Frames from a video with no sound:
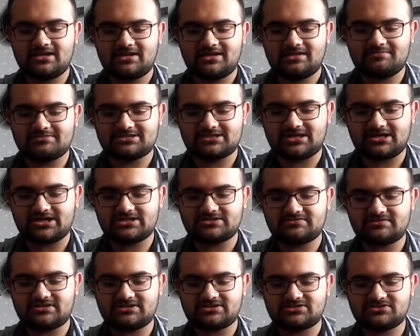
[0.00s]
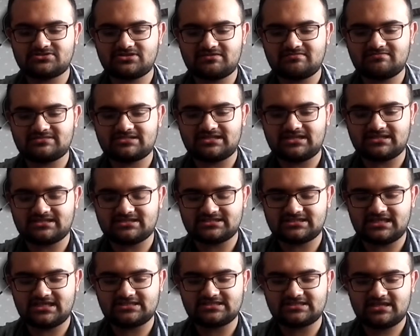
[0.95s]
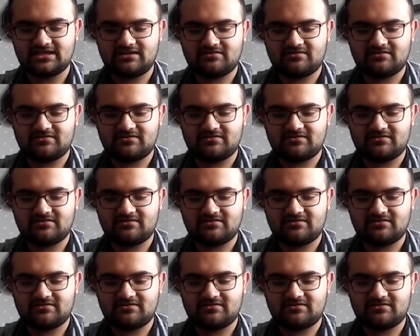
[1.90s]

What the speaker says: your mascara's running streams down your cheeks.